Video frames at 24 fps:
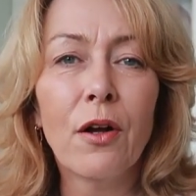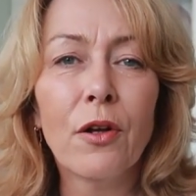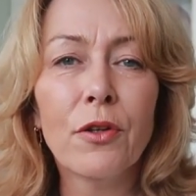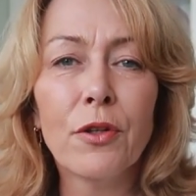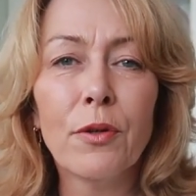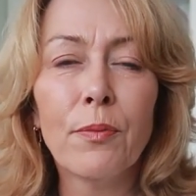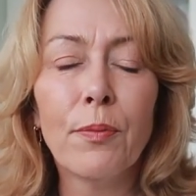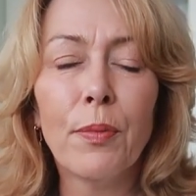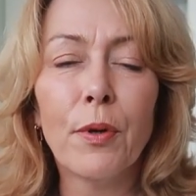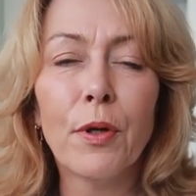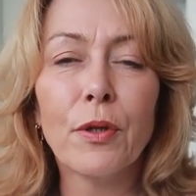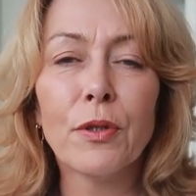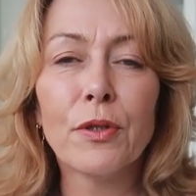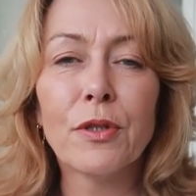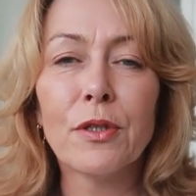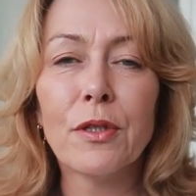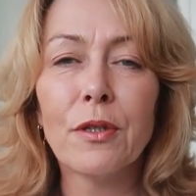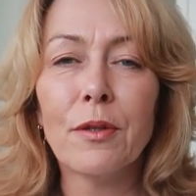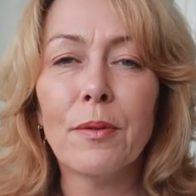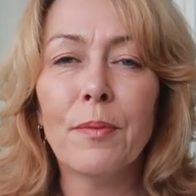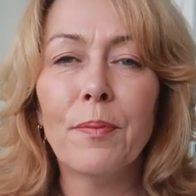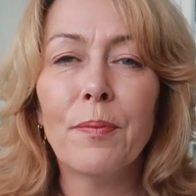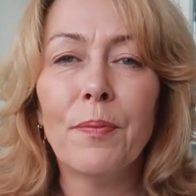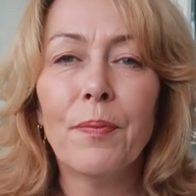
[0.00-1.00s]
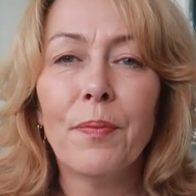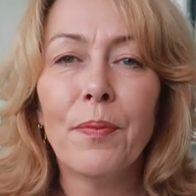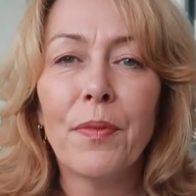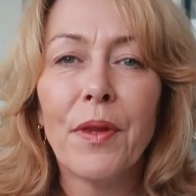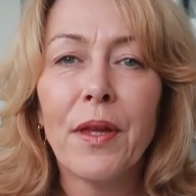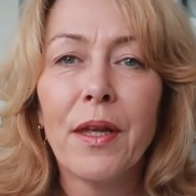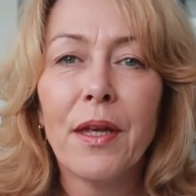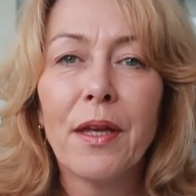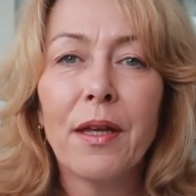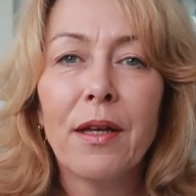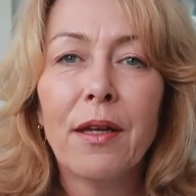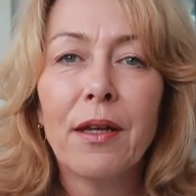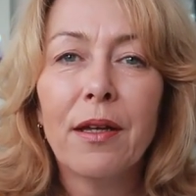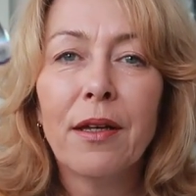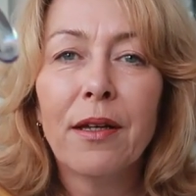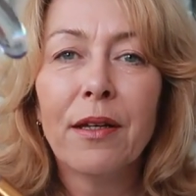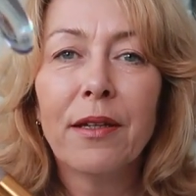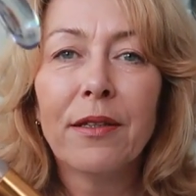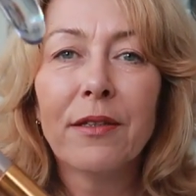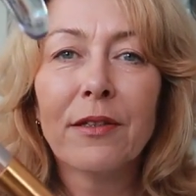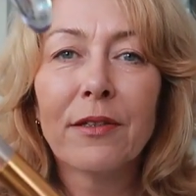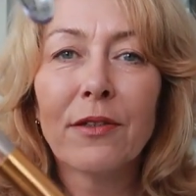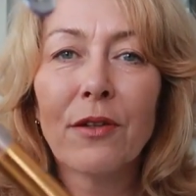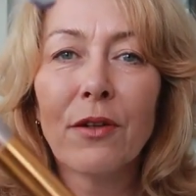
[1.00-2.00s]
on the bottom.
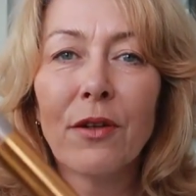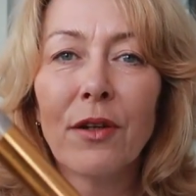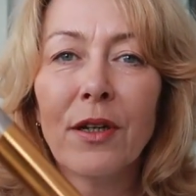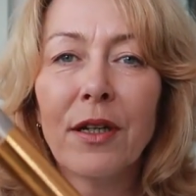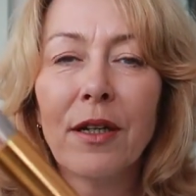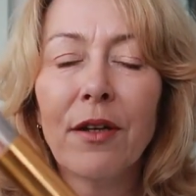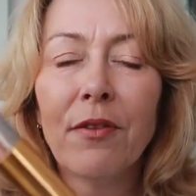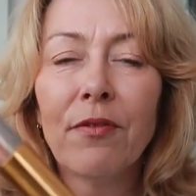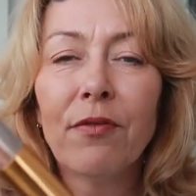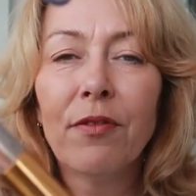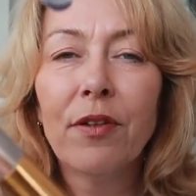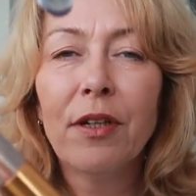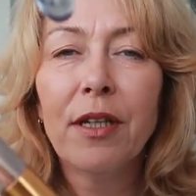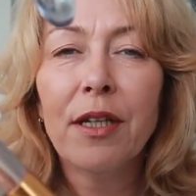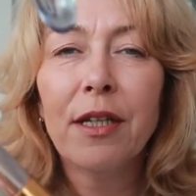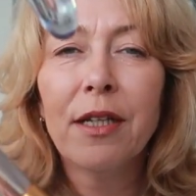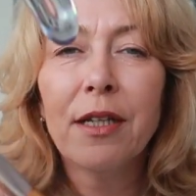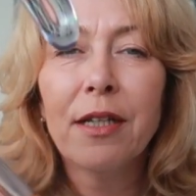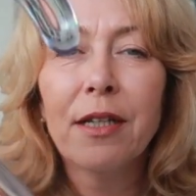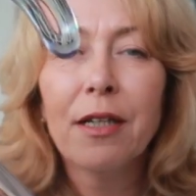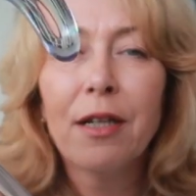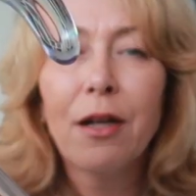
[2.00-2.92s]
It's got a lovely